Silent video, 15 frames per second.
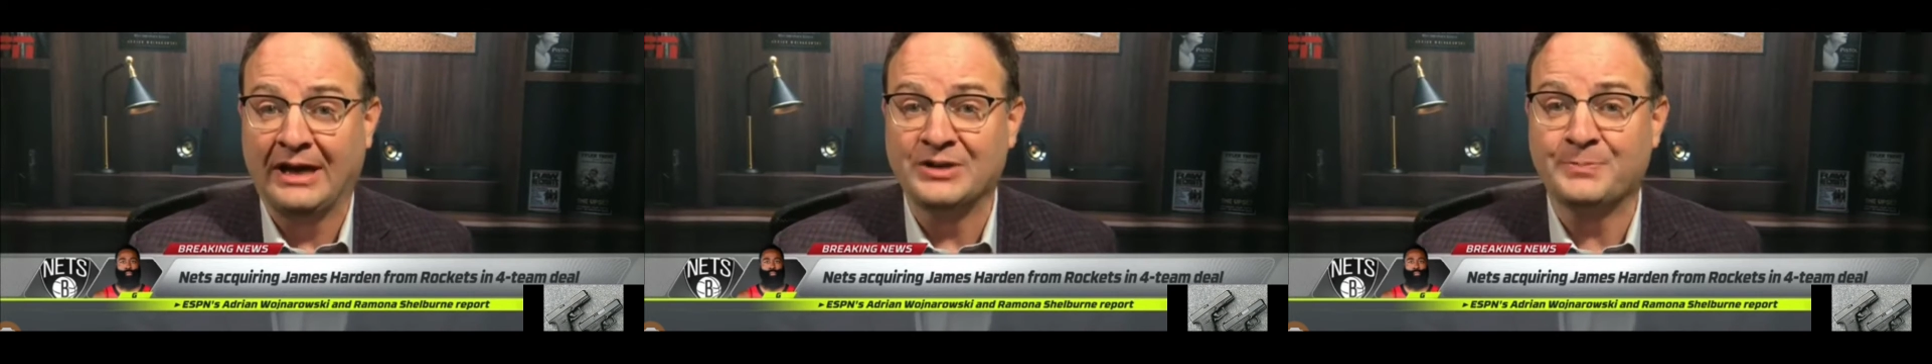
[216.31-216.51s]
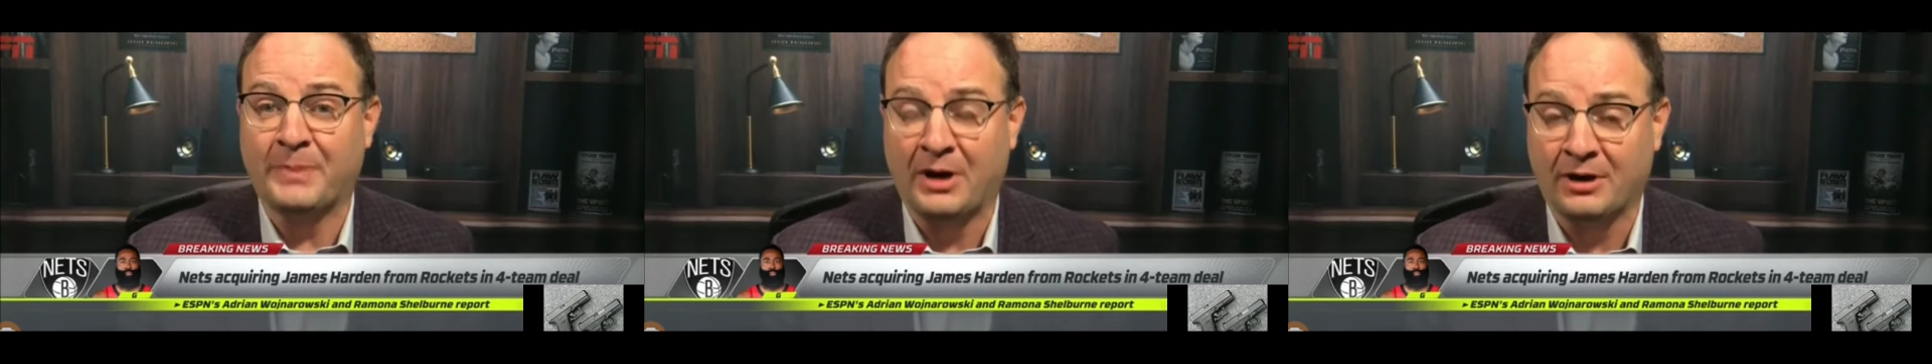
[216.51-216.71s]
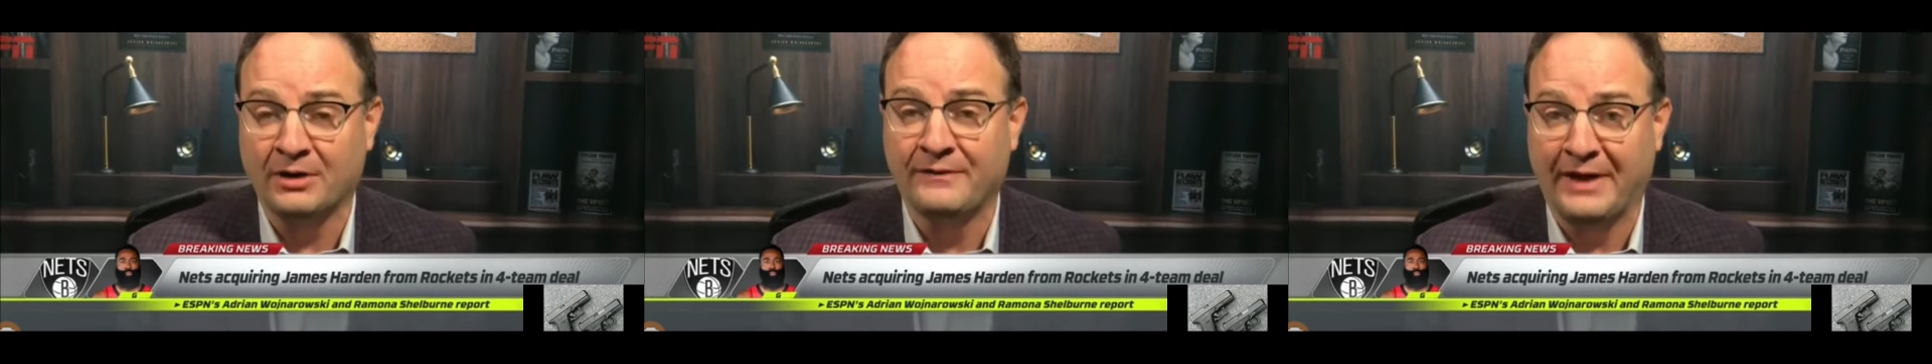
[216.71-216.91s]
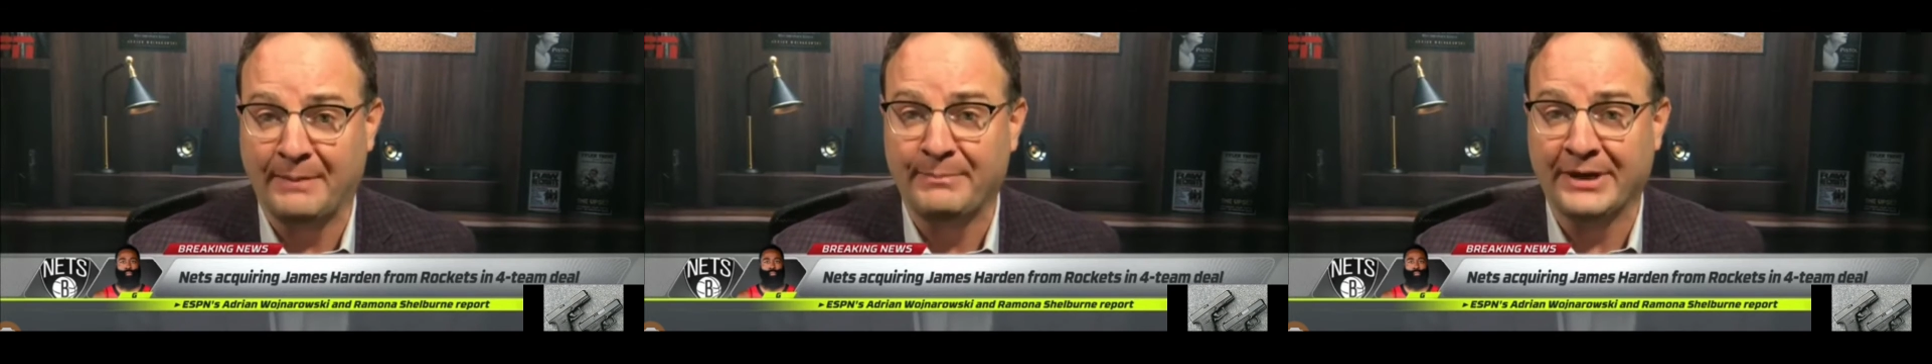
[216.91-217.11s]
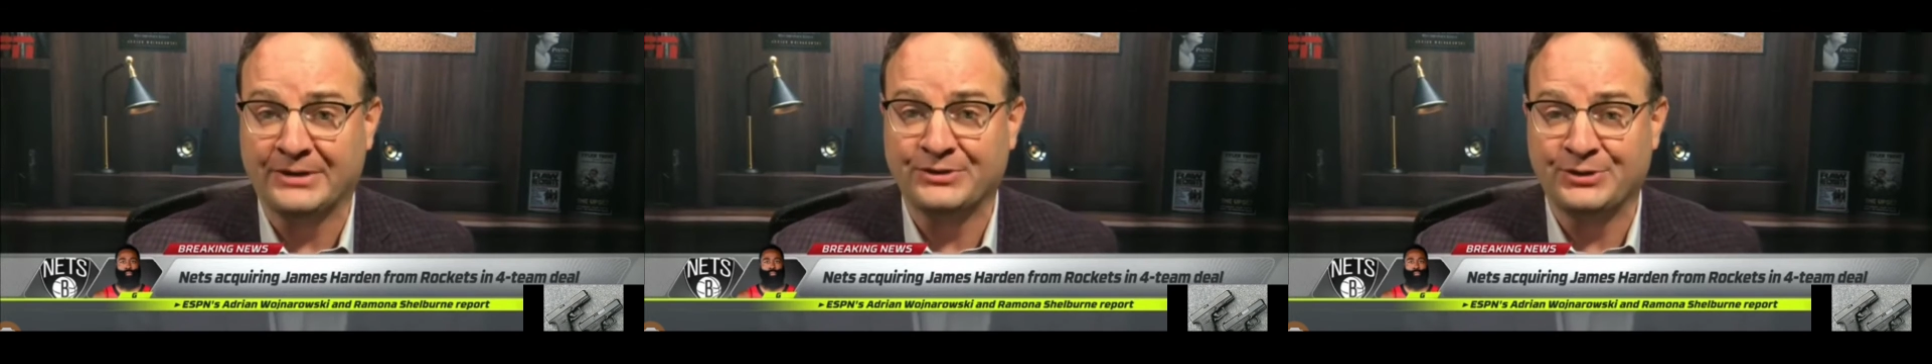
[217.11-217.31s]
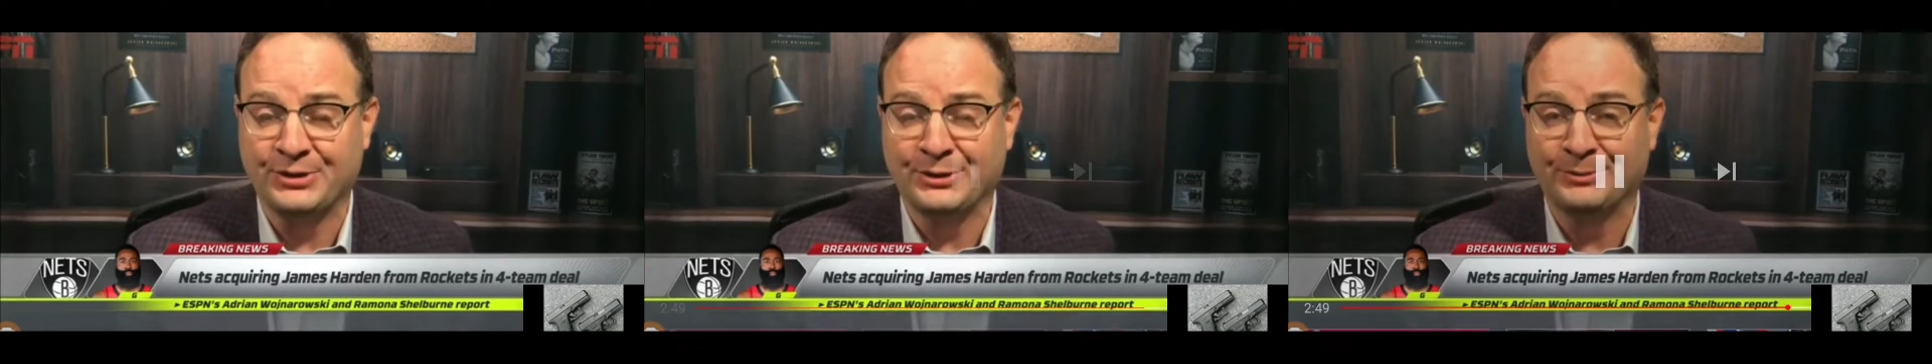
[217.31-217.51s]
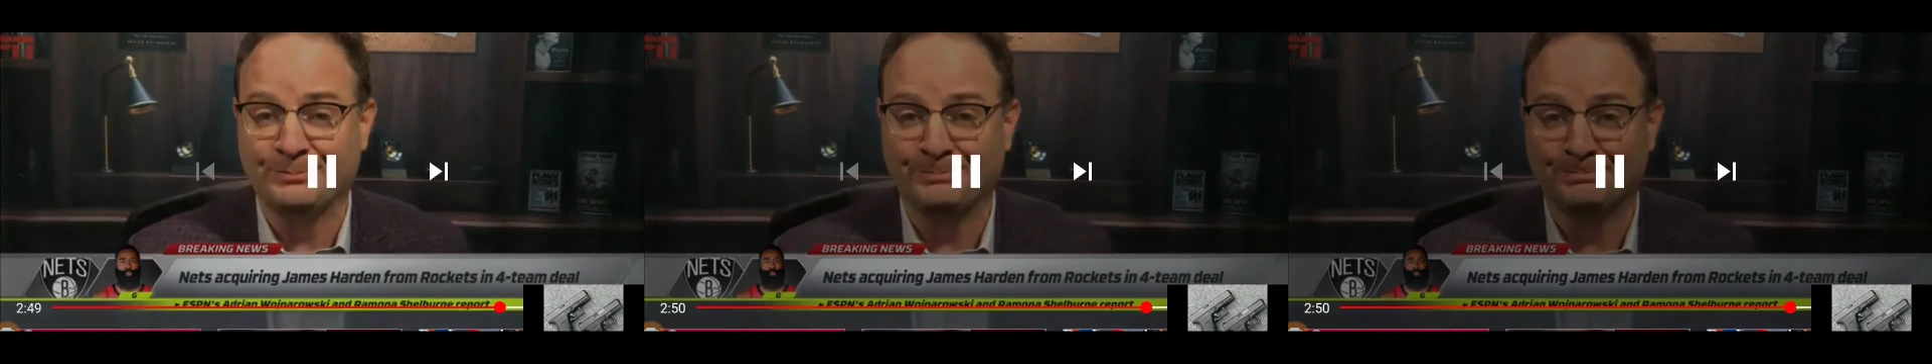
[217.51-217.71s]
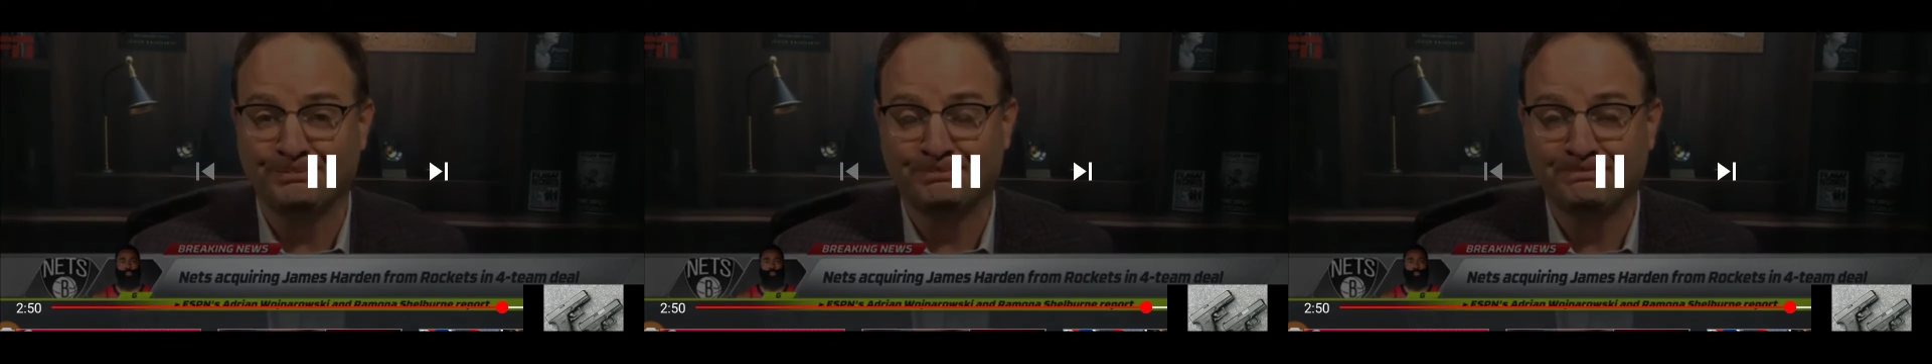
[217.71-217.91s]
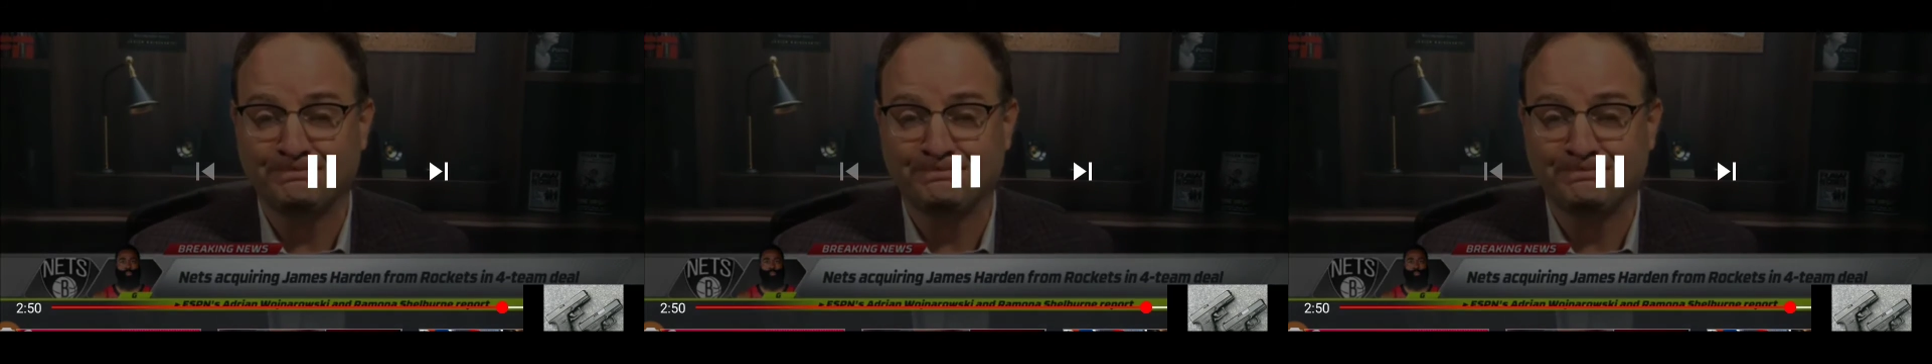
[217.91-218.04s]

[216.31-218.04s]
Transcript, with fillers: as part of that mix too.